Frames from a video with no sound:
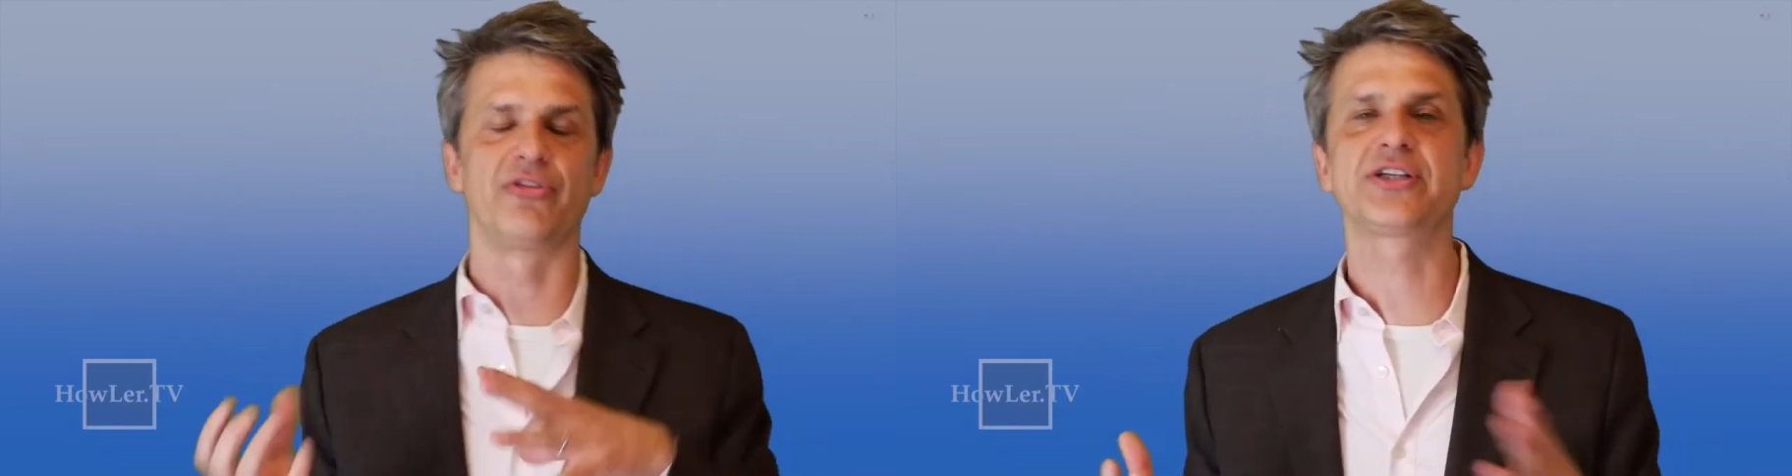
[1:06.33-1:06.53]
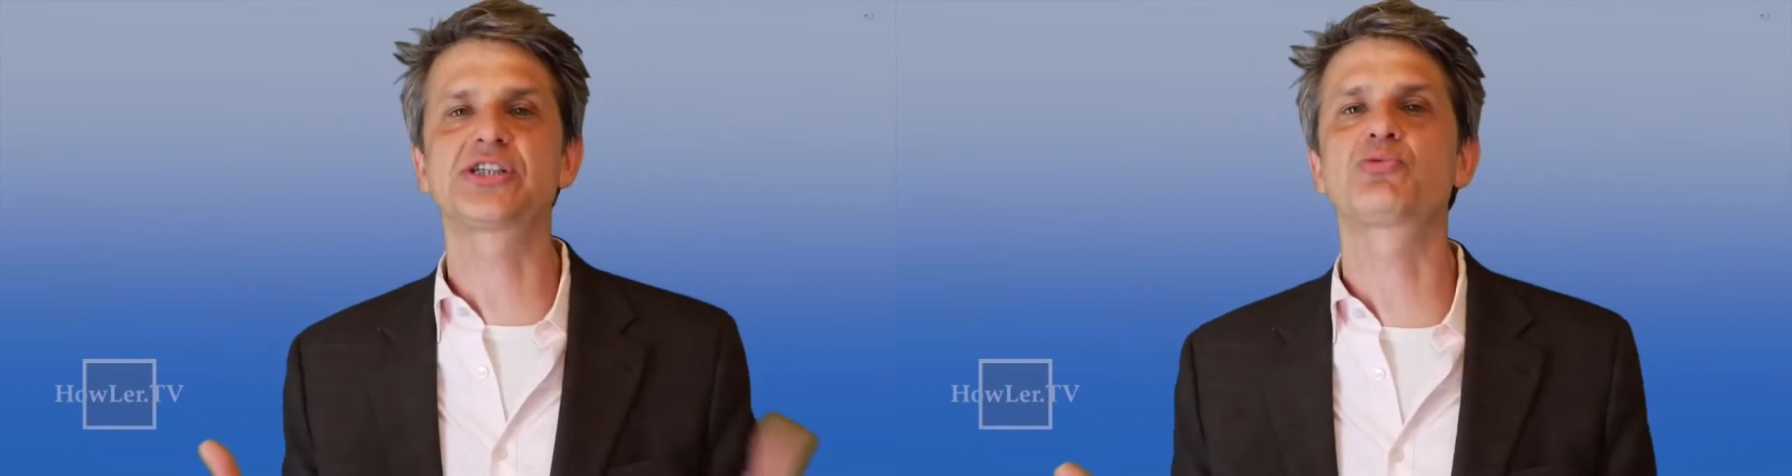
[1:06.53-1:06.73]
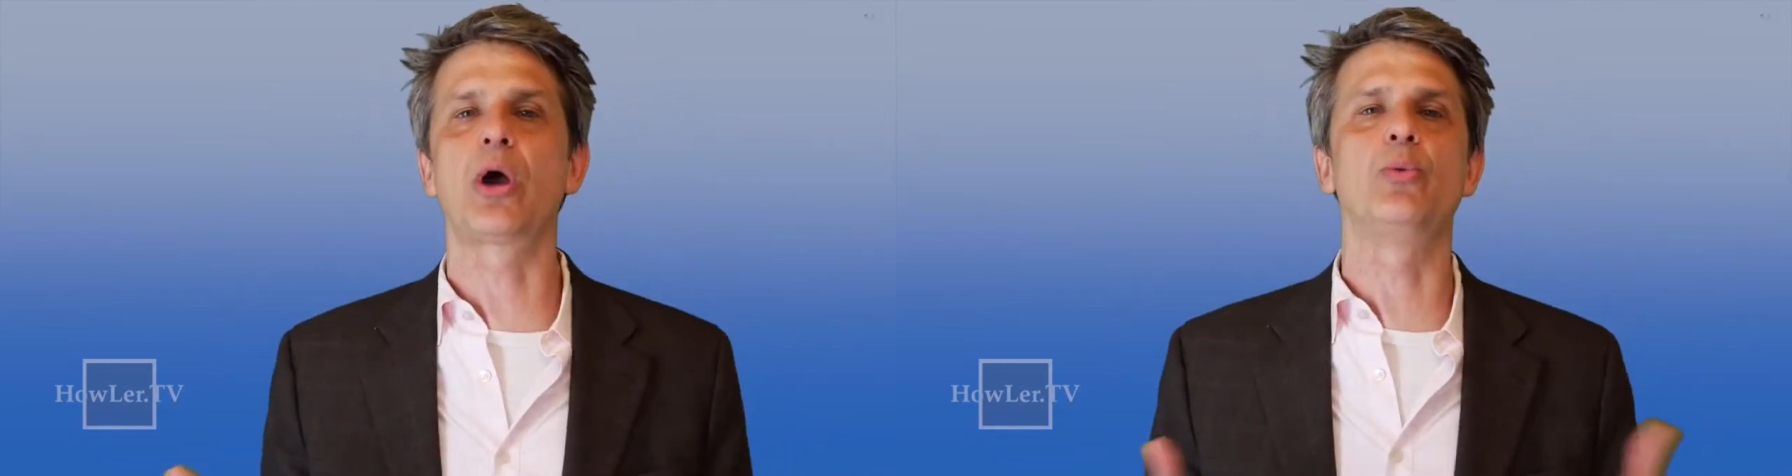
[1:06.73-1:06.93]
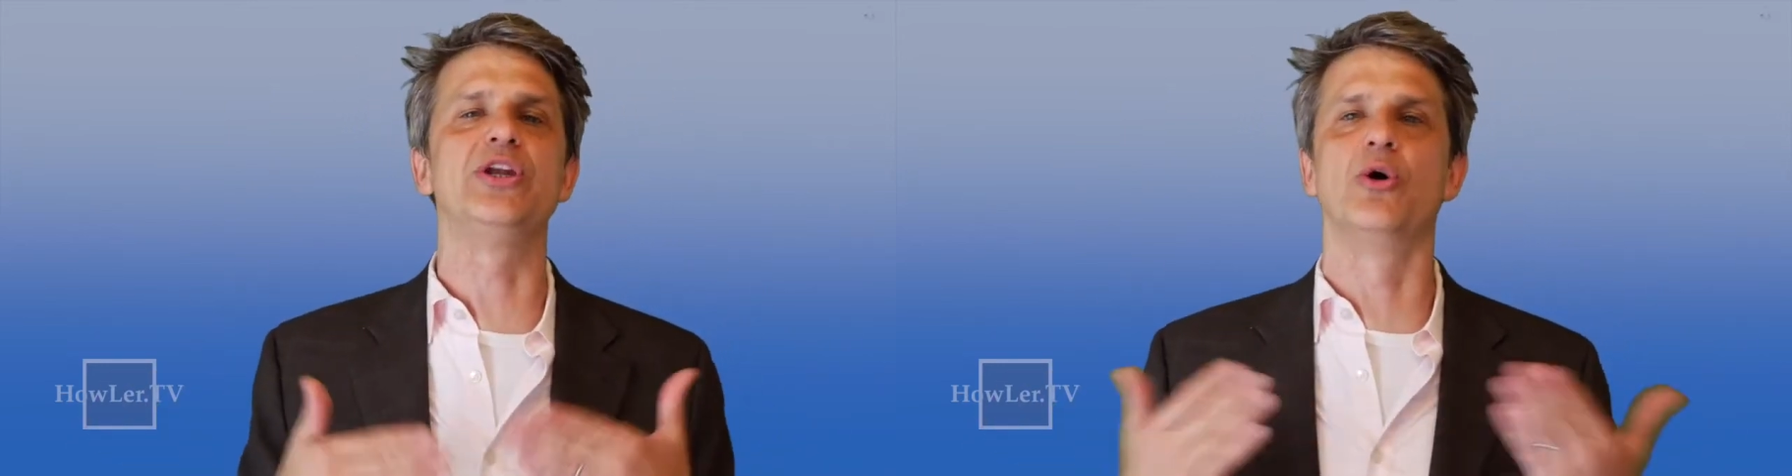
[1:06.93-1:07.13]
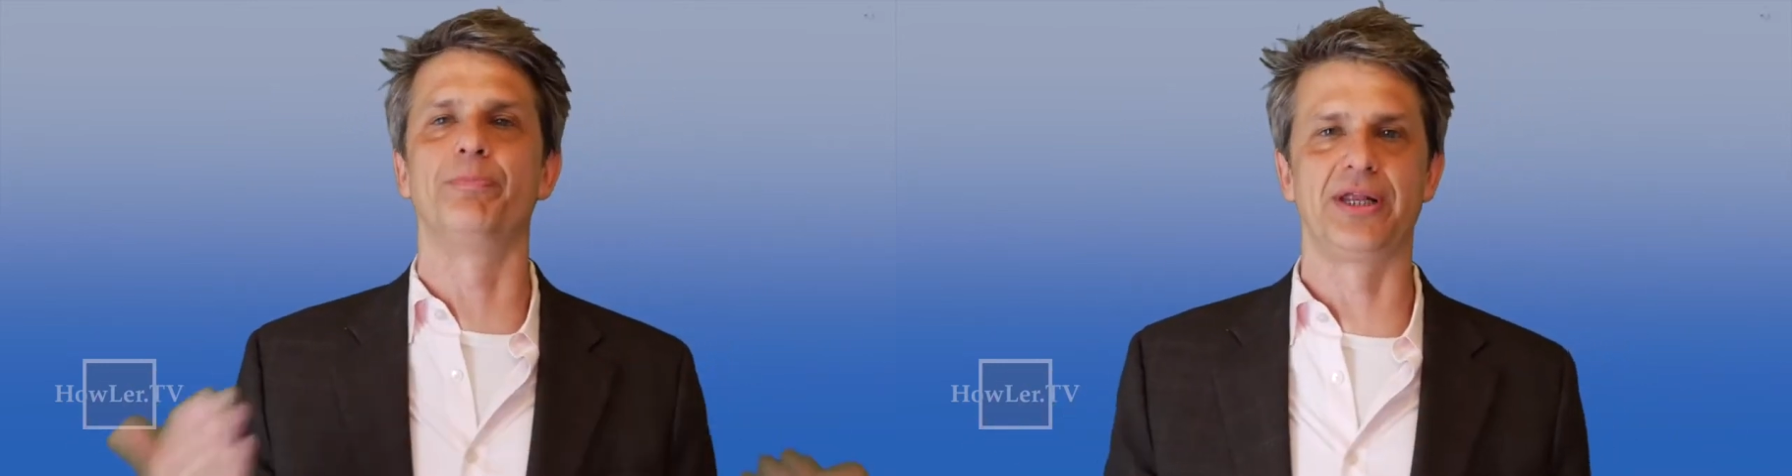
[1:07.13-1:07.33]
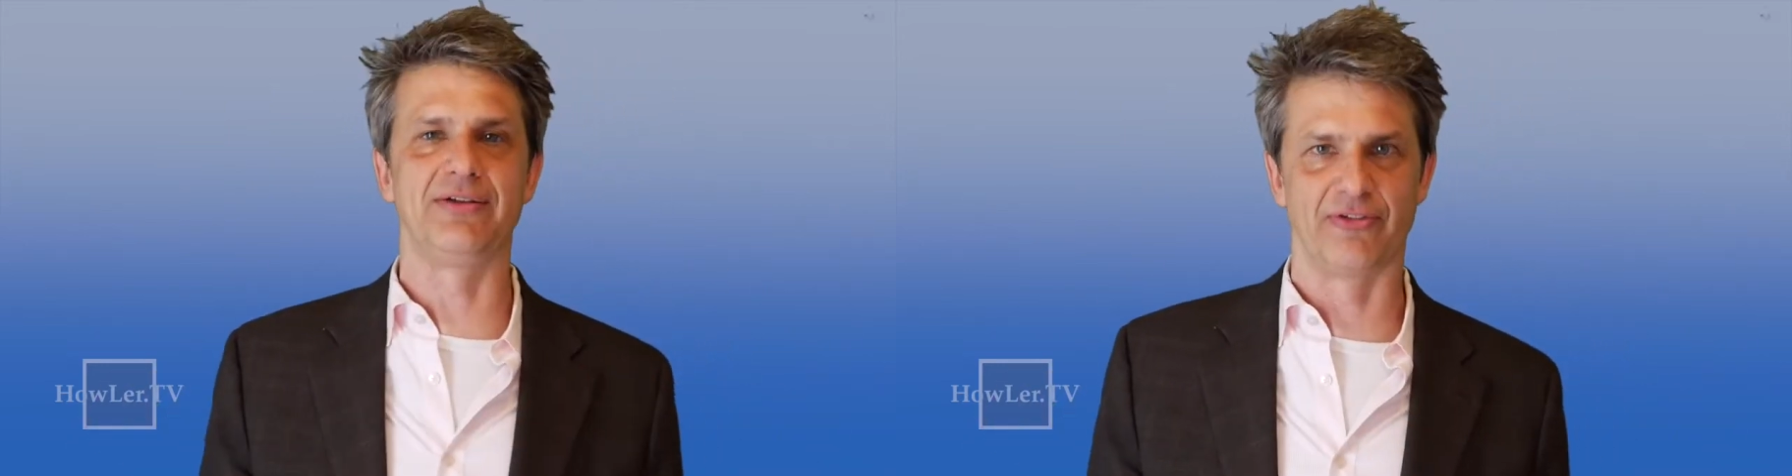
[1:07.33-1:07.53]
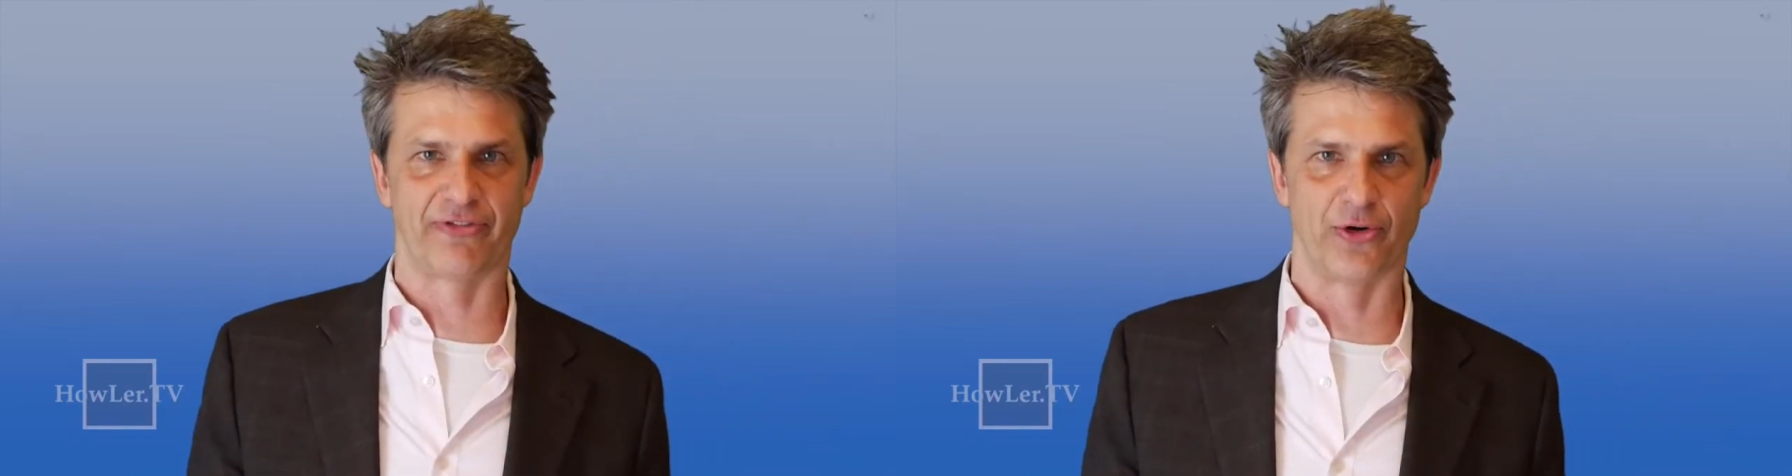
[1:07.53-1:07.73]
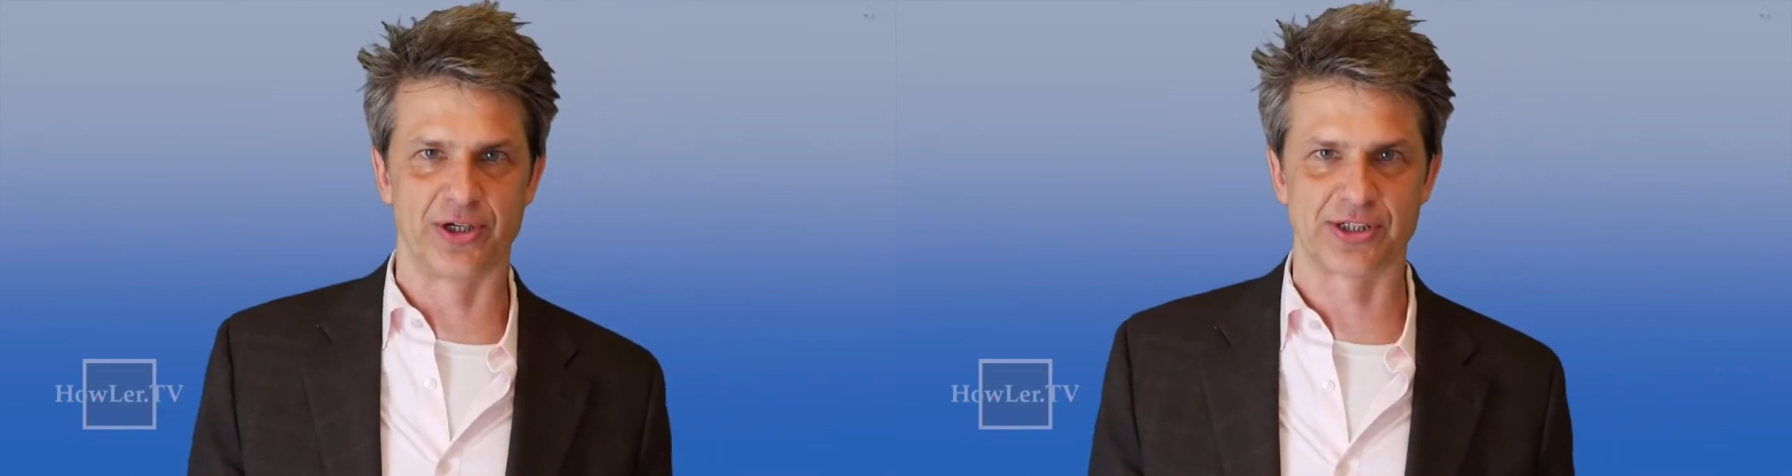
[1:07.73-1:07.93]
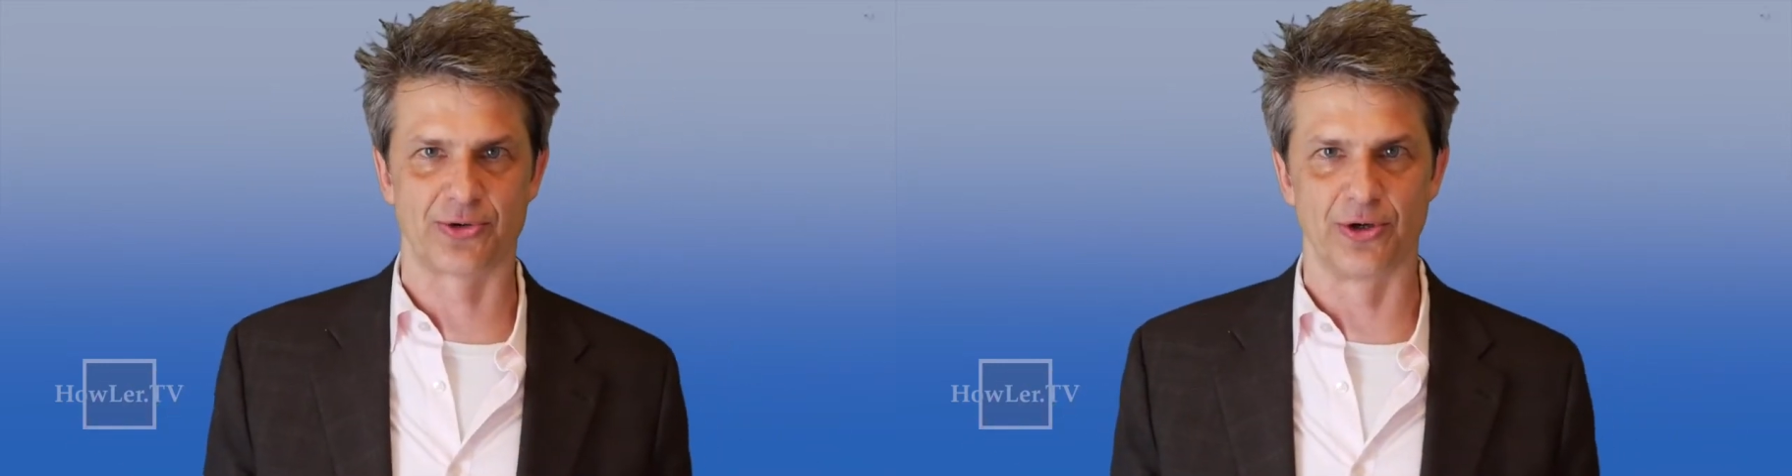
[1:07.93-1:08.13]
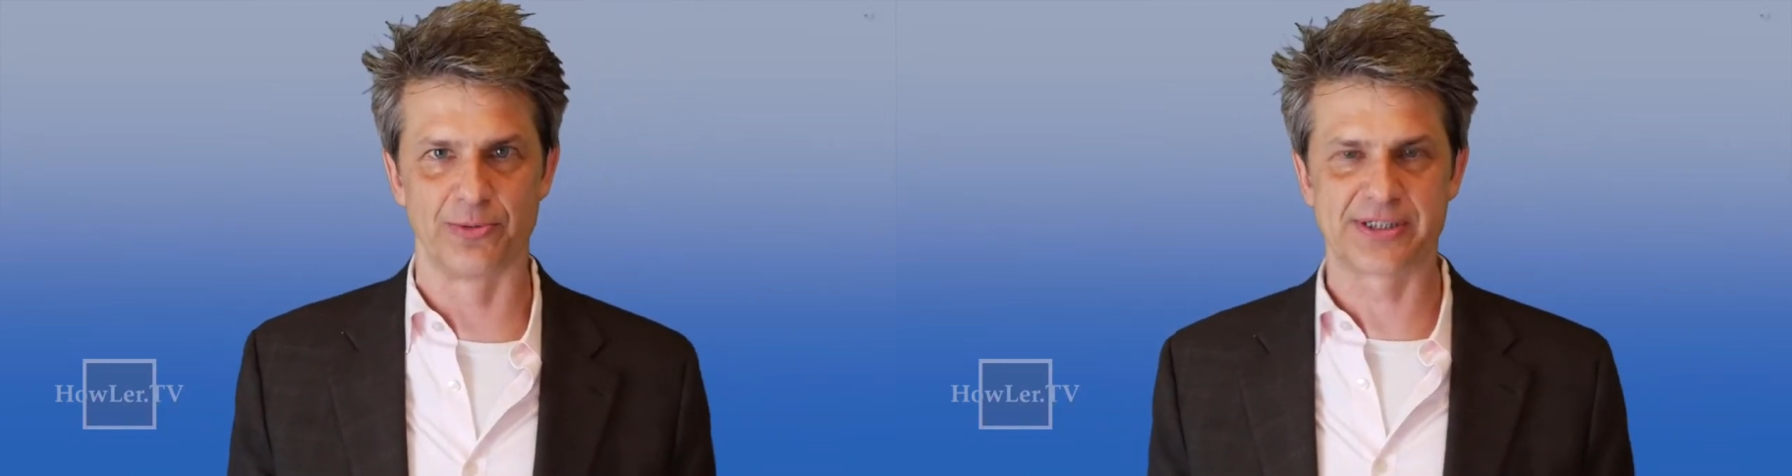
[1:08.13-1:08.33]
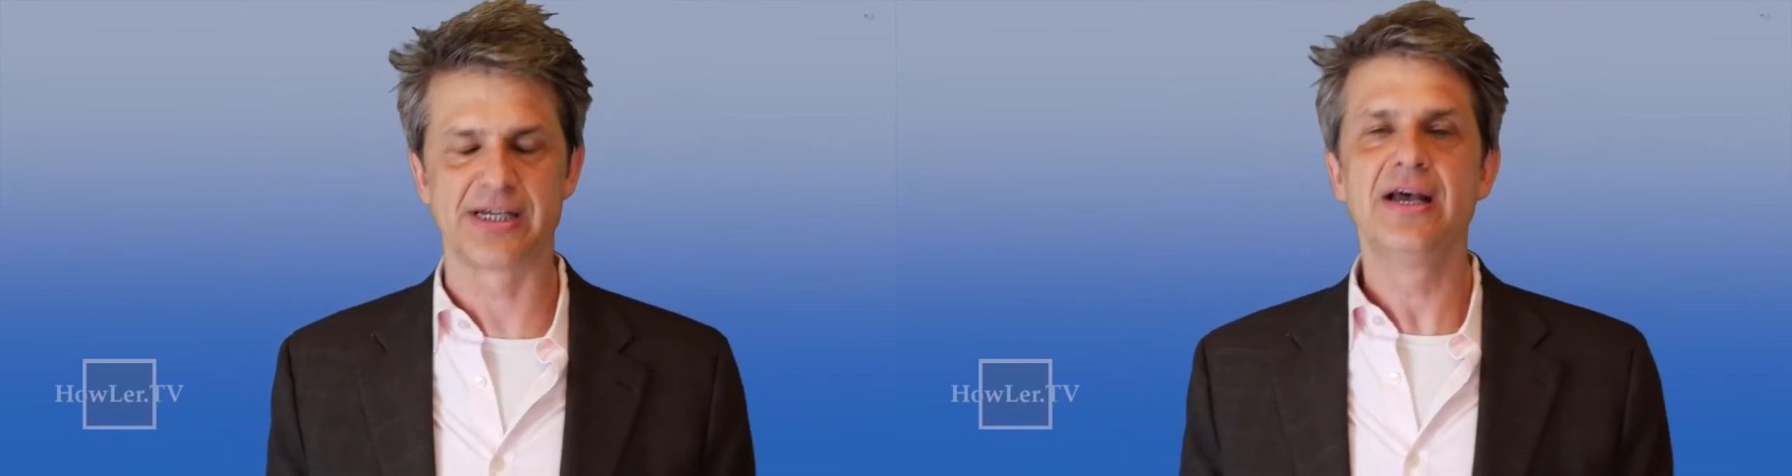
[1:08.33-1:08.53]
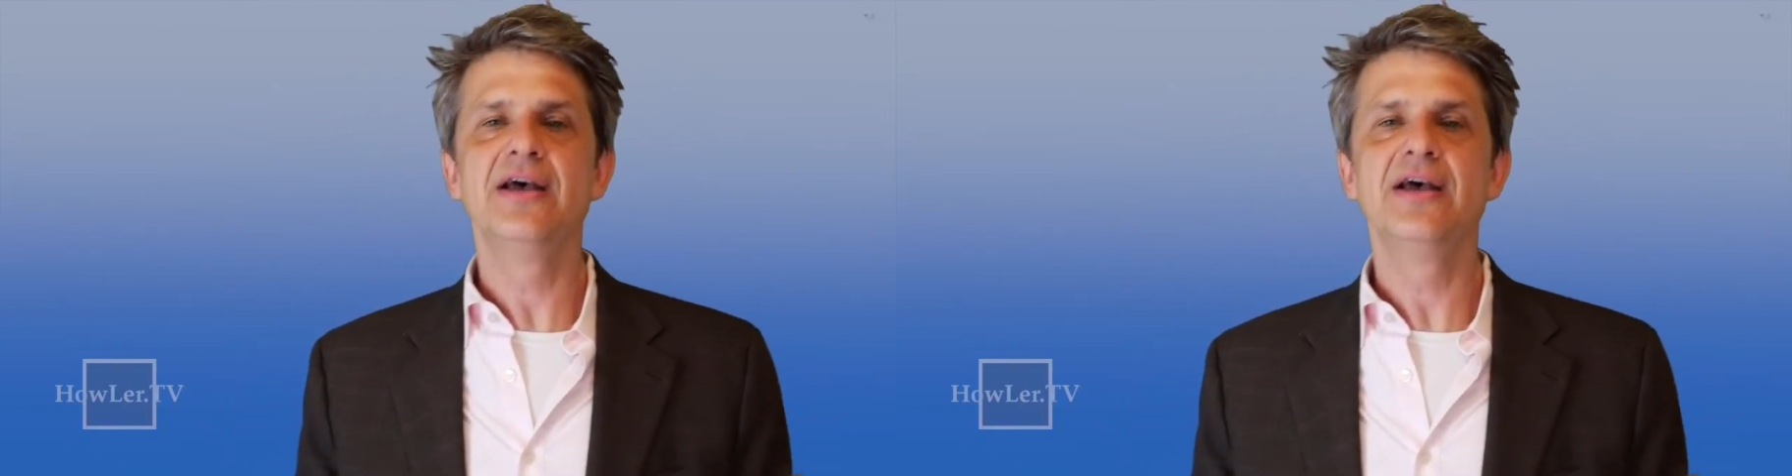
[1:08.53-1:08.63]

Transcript: This is why we don't believe in focus groups.